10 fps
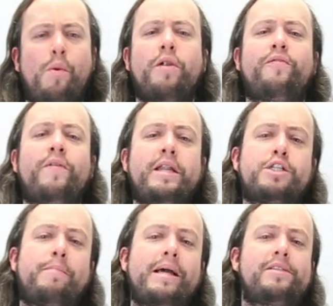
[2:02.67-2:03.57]
want to
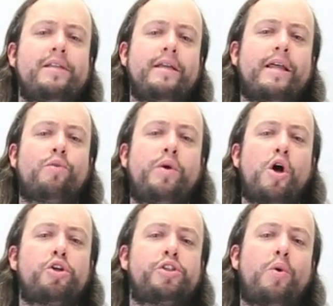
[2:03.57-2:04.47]
finish by saying that we
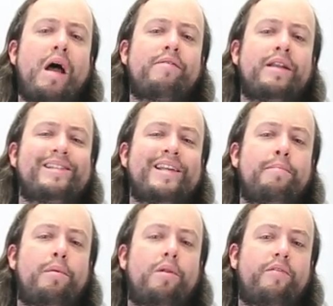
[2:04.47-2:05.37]
also have an
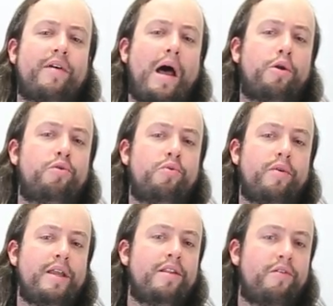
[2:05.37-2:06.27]
example of how
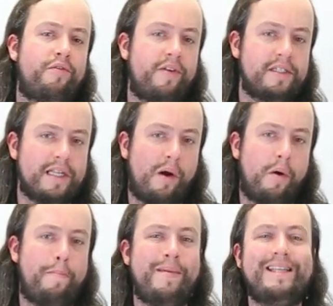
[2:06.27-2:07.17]
to interface
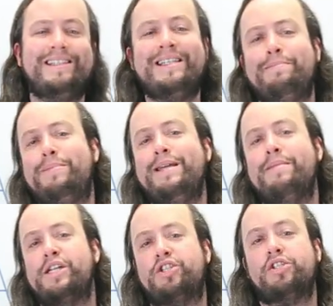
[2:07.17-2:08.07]
our PC
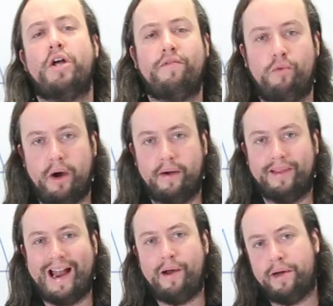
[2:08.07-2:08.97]
Beamage software
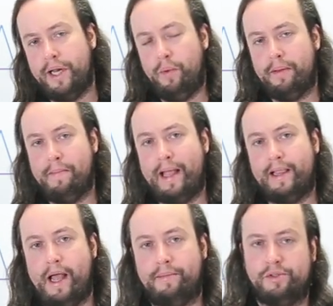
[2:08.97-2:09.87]
directly with
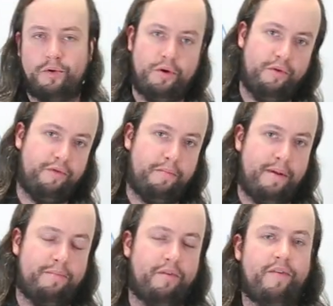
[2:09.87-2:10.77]
MATLAB, so you know, for
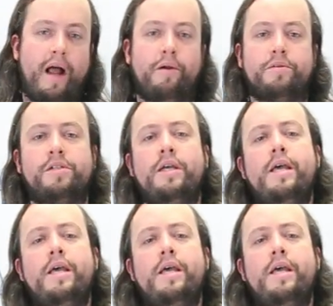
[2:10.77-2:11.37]
beam profilers.